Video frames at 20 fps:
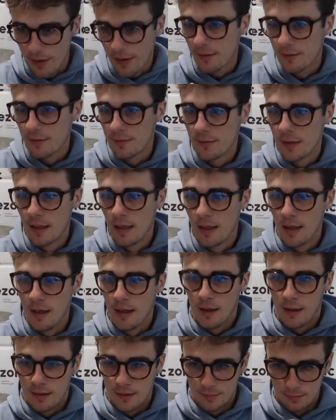it.
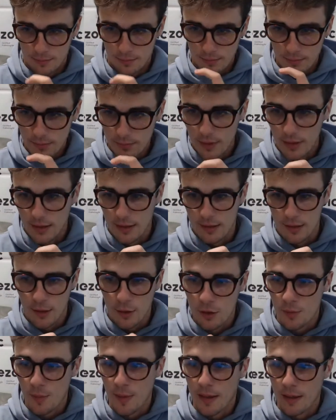
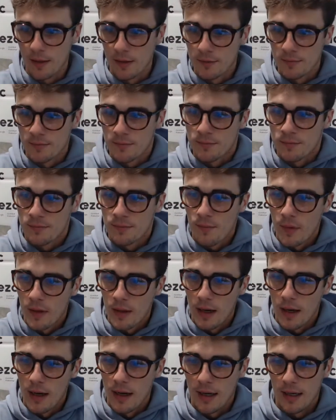Excuse me.
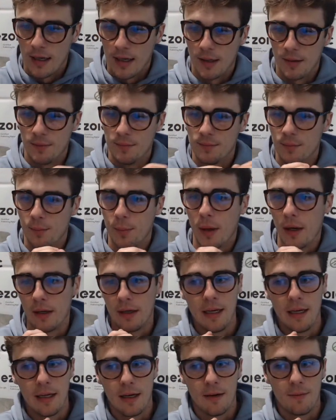But
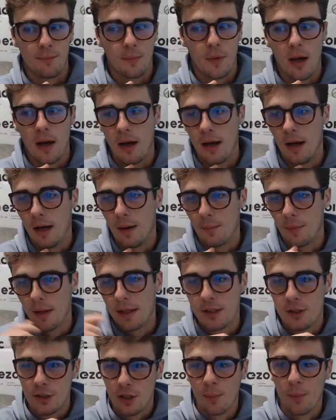Anita,
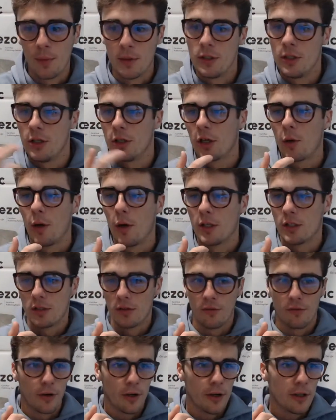let's jump into your
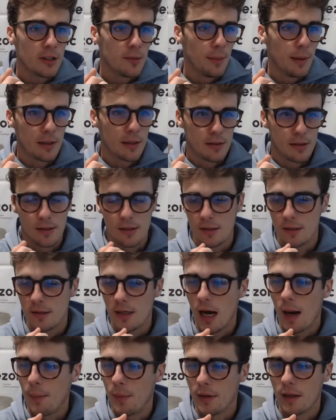question first because it's the
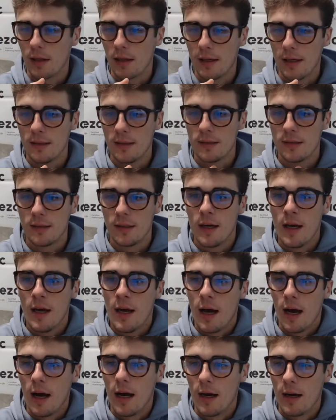top of the list.
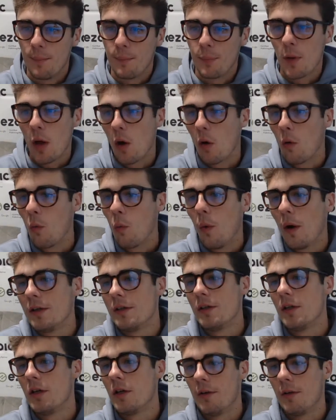
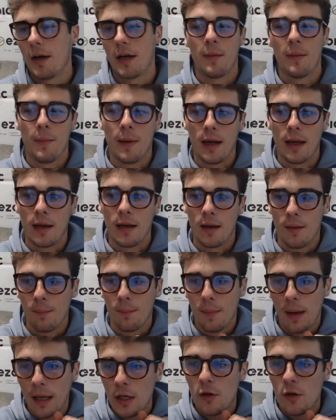What do you recommend?
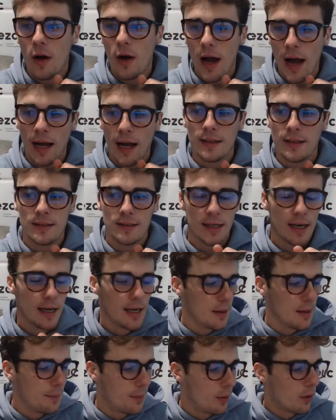Manual ad
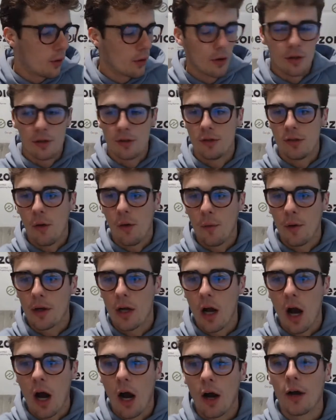setup or Ezoic
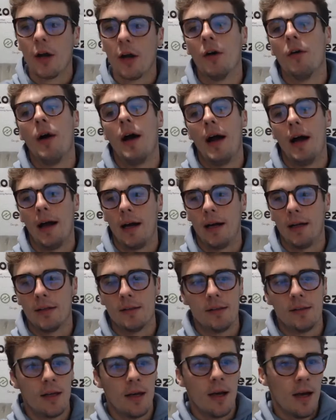auto
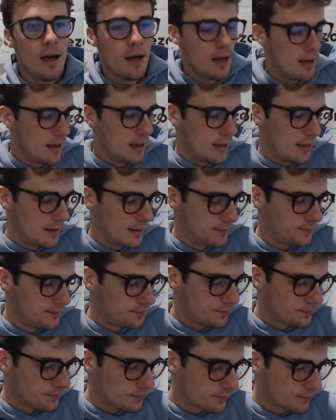ads?
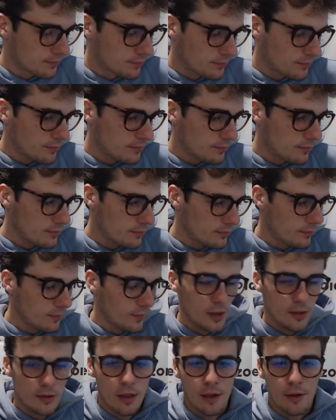
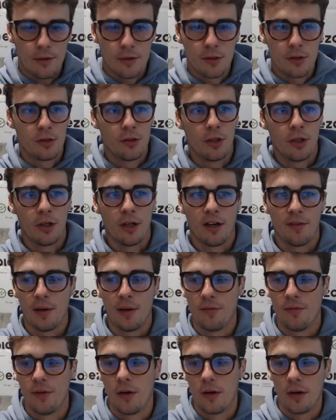Sorry, I was just turning off
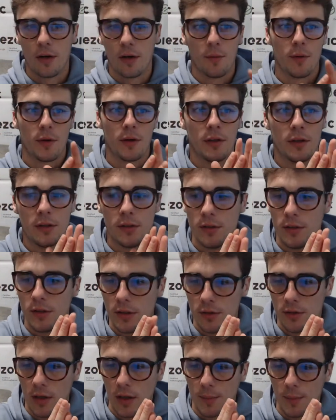my phone. I don't want to
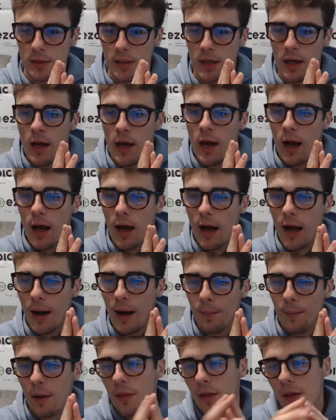disrupt.
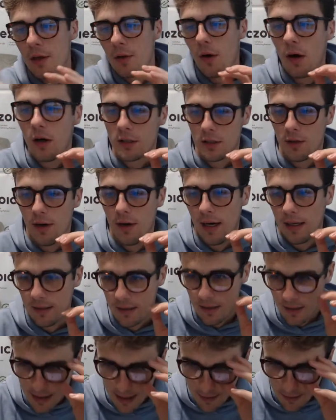But then you also
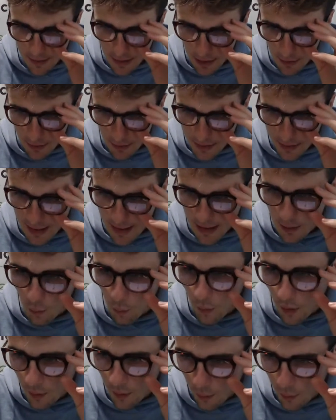asked down here
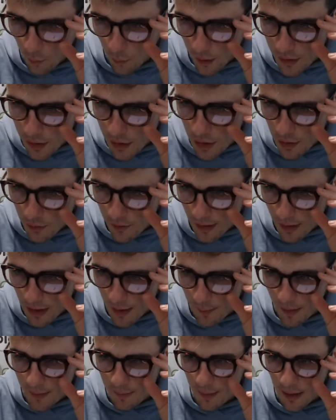again, what do you
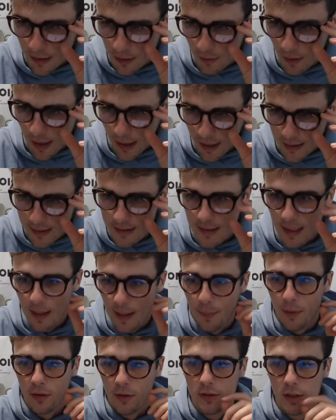recommend, manual ad
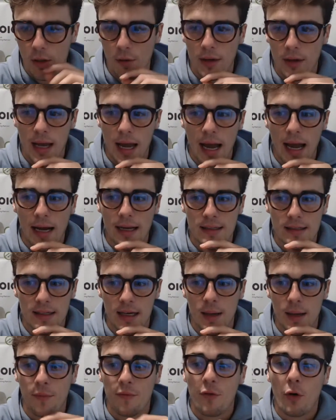setup or Ezoic ad
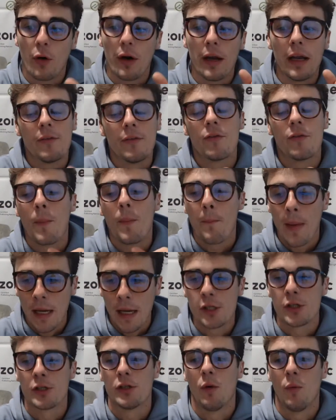setup for
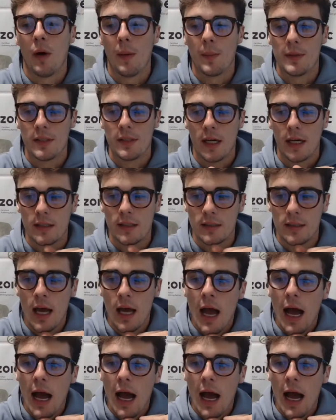informational websites?